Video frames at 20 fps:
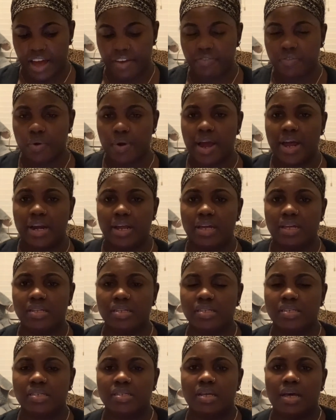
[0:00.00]

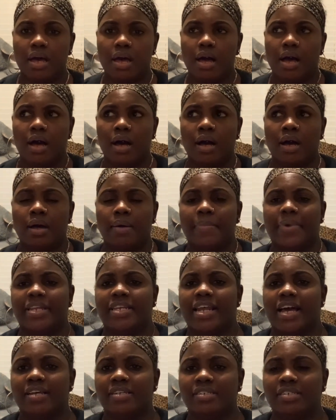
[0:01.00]
credits, and
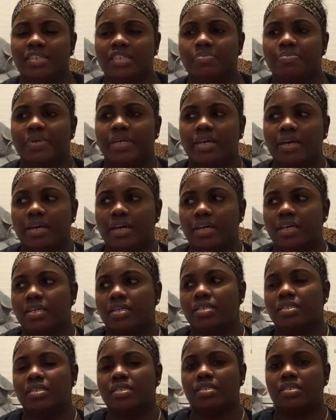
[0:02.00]
that's just
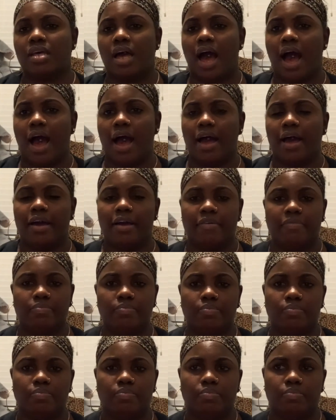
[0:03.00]
because I
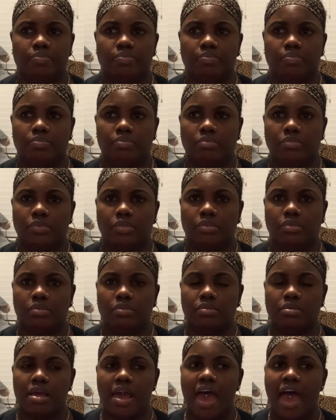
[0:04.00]

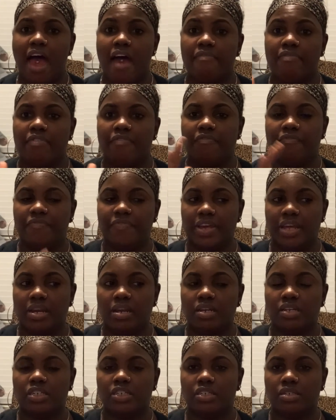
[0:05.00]
haven't
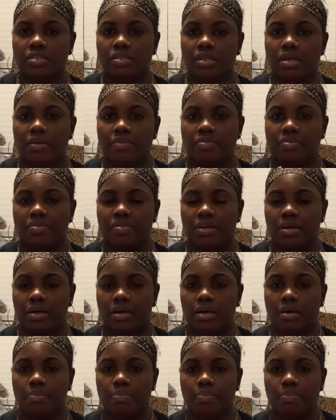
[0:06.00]
finished
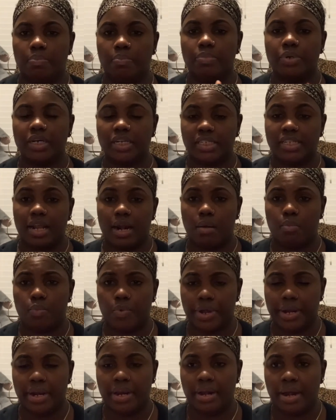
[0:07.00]
the books that I'm
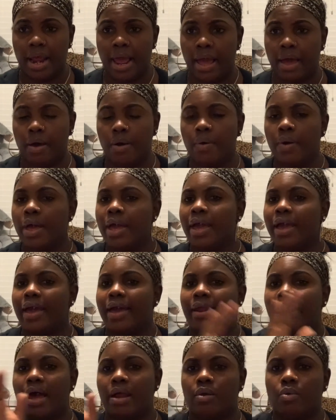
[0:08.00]
reading now,
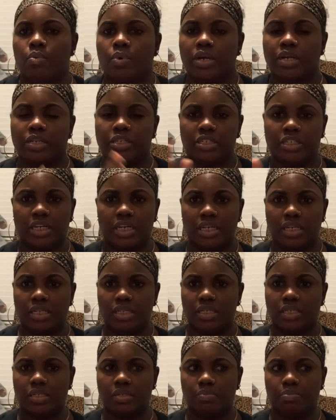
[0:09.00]
and I don't want to
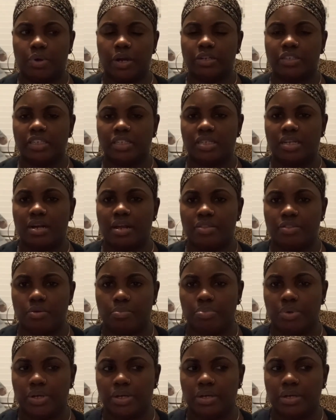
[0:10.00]
just purchase another
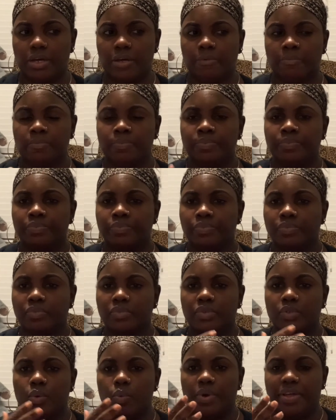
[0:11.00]
book
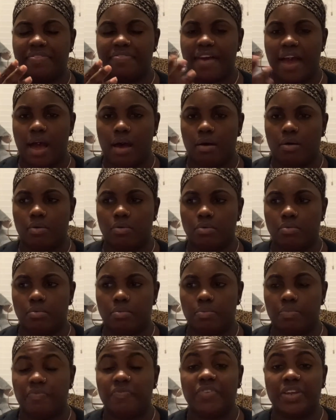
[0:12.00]
without
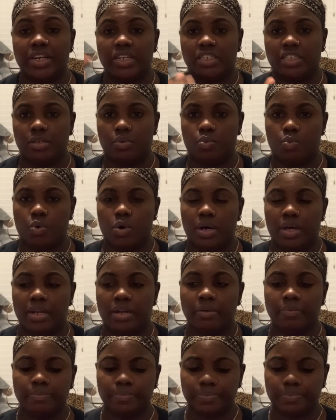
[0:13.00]
finishing one.